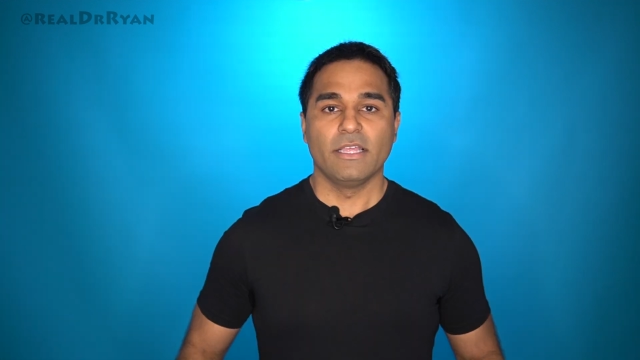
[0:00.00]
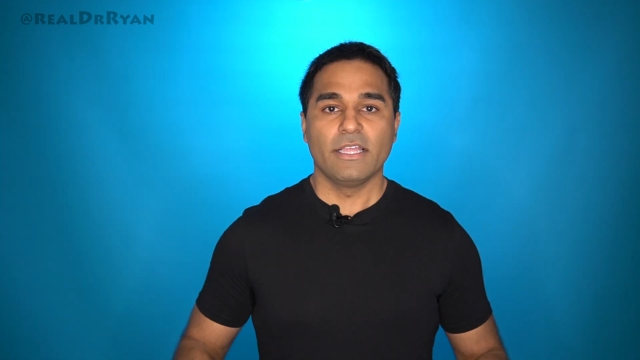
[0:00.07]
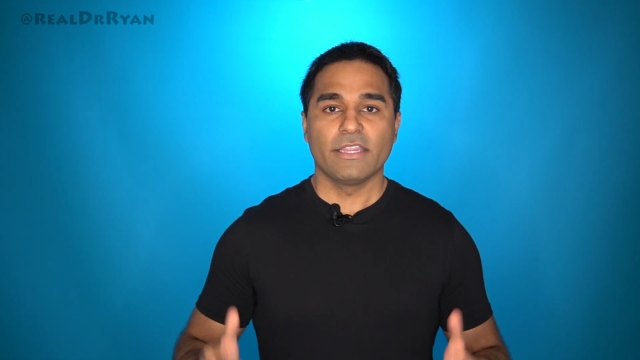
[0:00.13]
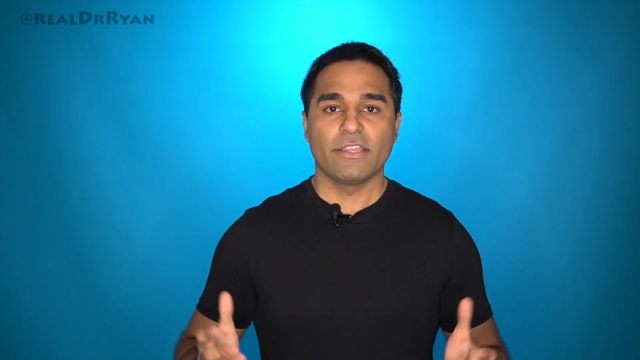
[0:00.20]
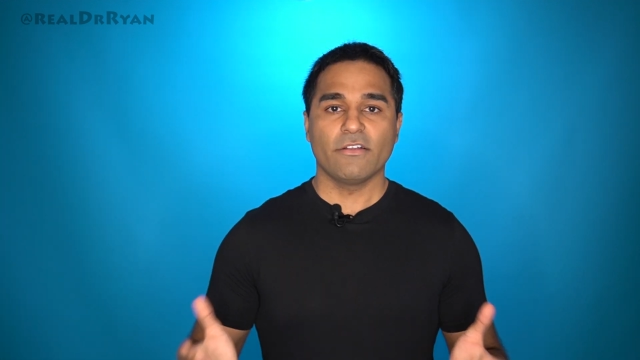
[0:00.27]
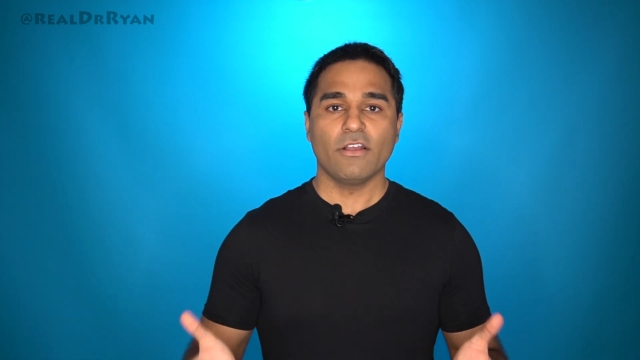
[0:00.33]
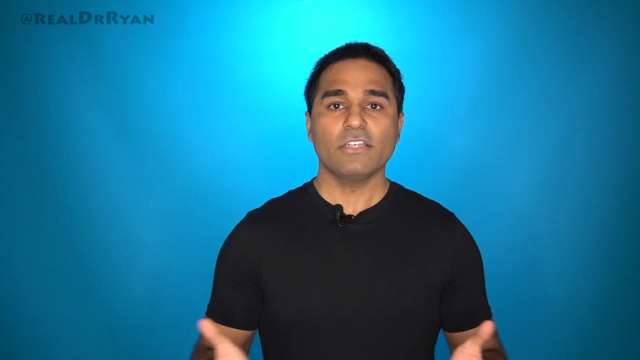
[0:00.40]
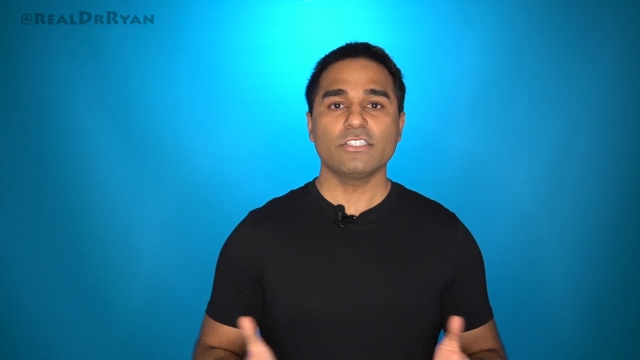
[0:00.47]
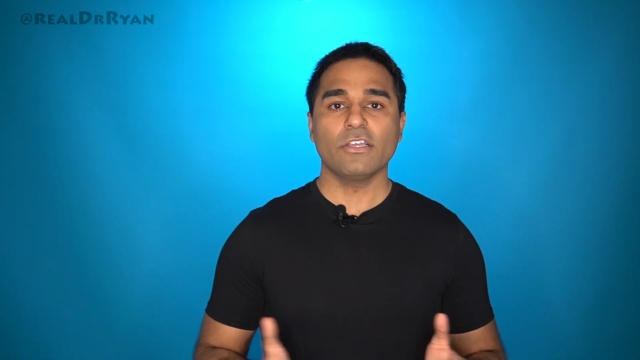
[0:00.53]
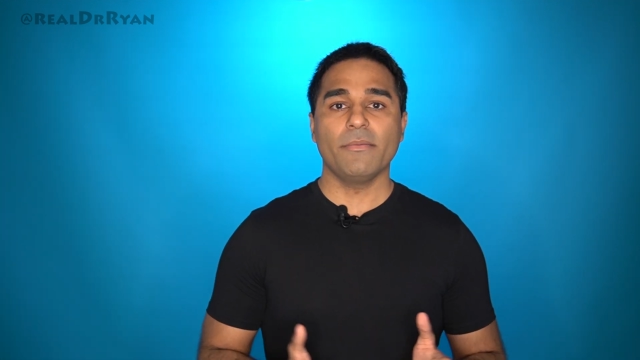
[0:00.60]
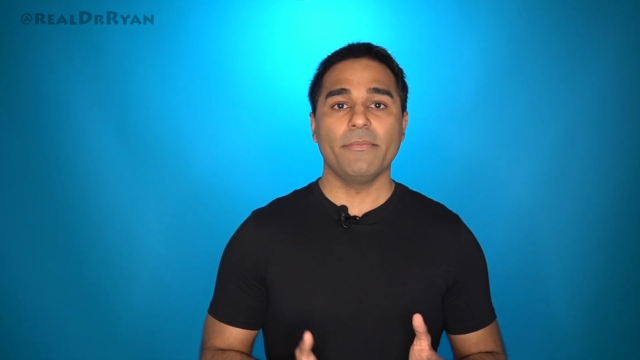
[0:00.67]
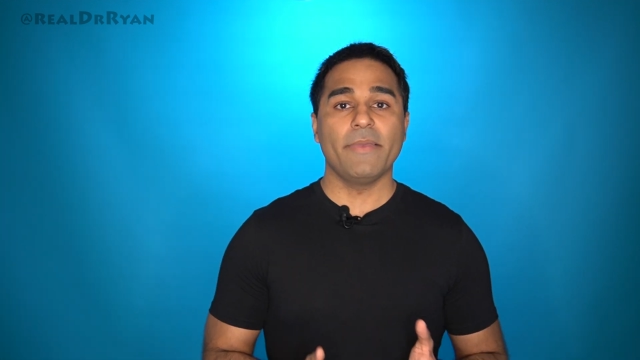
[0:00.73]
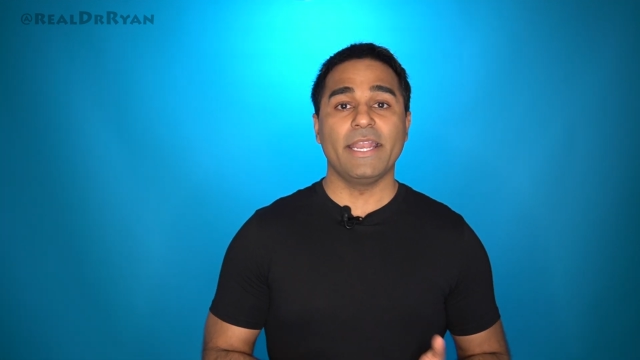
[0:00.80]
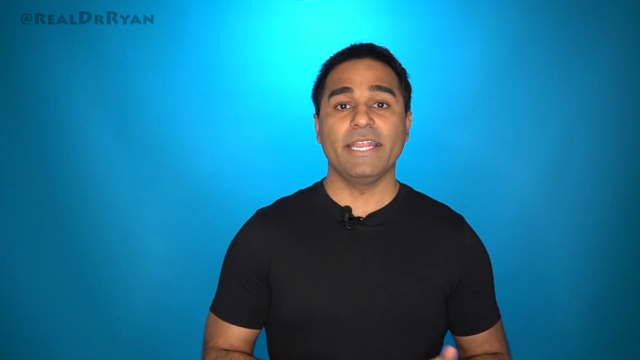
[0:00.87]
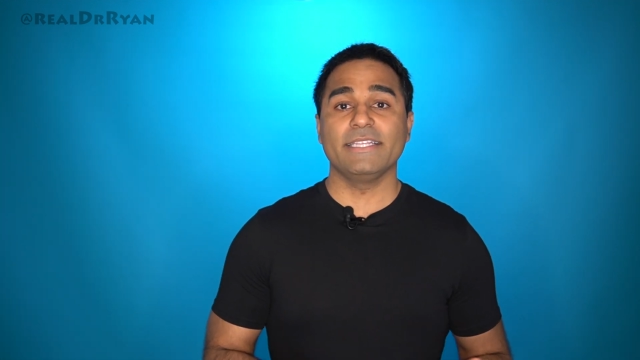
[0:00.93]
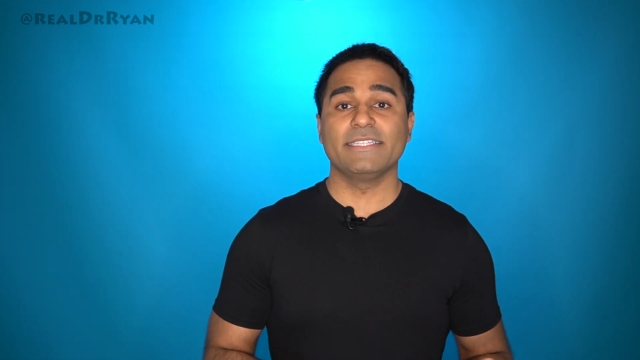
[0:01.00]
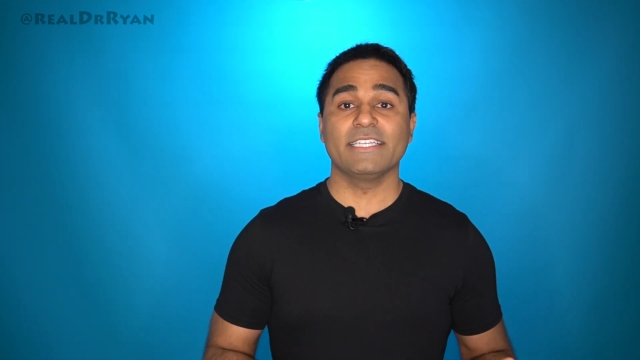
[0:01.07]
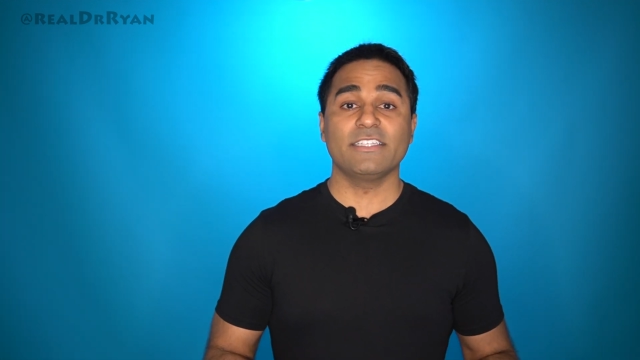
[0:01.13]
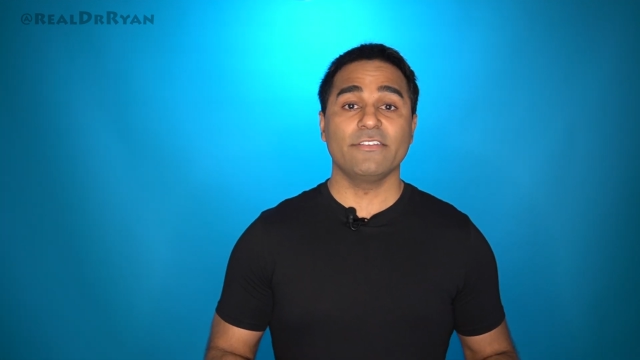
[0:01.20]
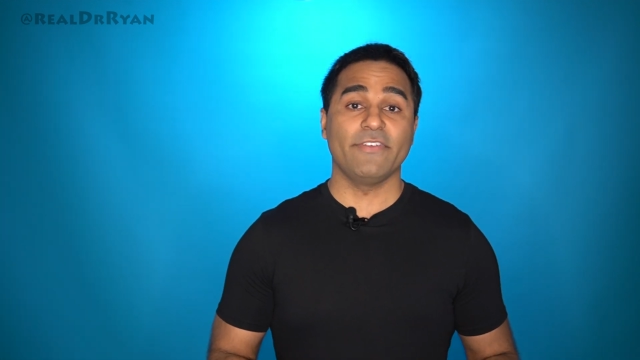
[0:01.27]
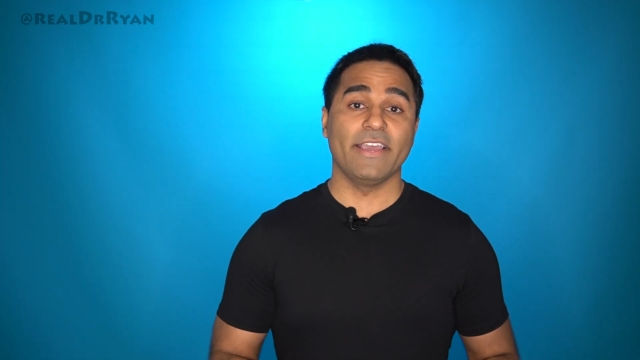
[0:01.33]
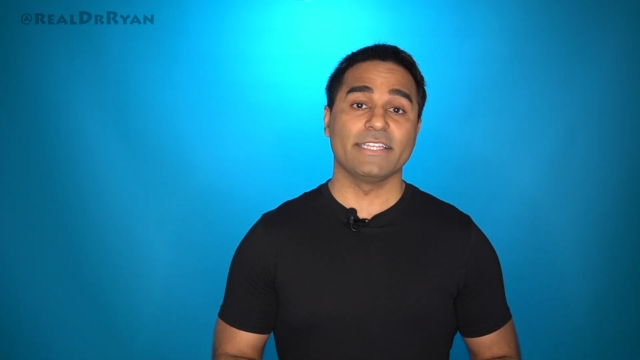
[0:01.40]
There are also many
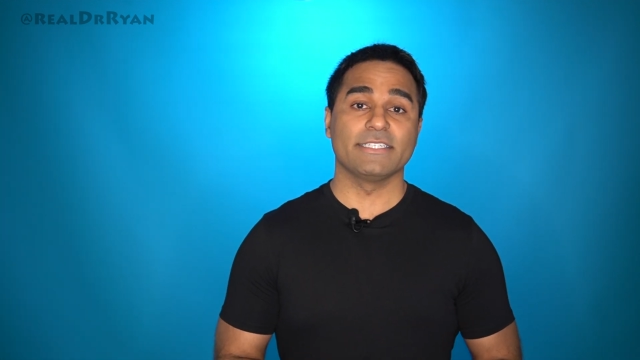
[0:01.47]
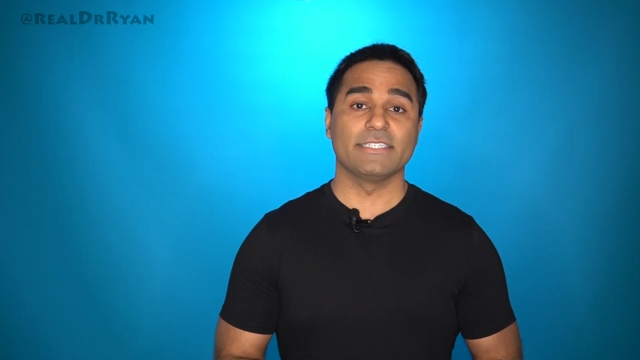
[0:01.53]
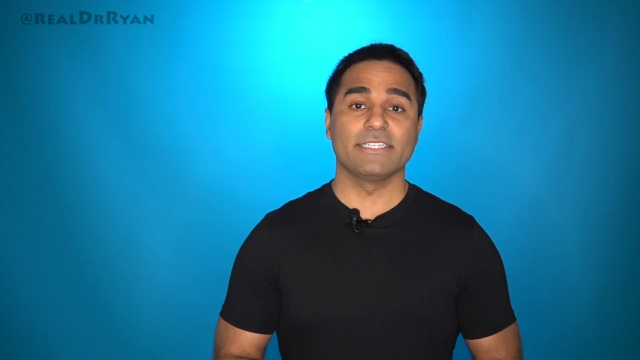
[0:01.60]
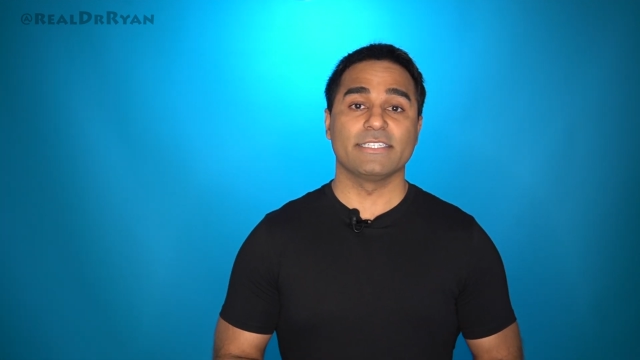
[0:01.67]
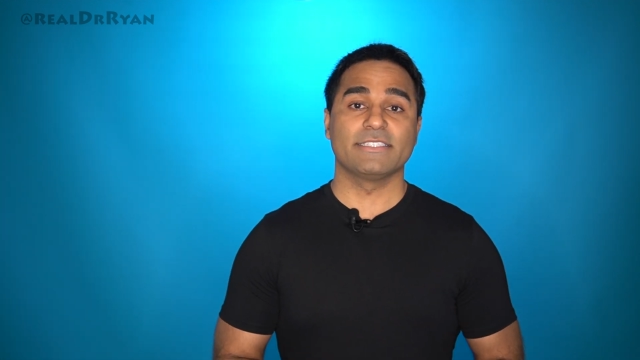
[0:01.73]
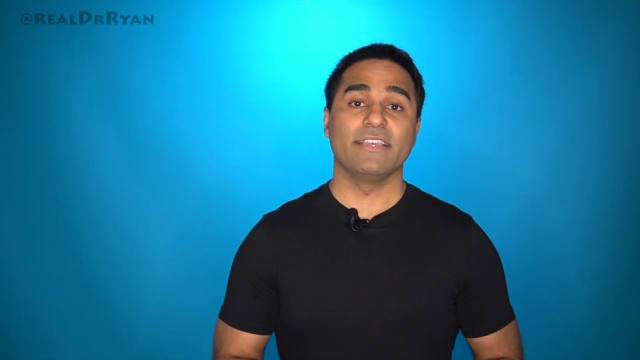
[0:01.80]
disadvantages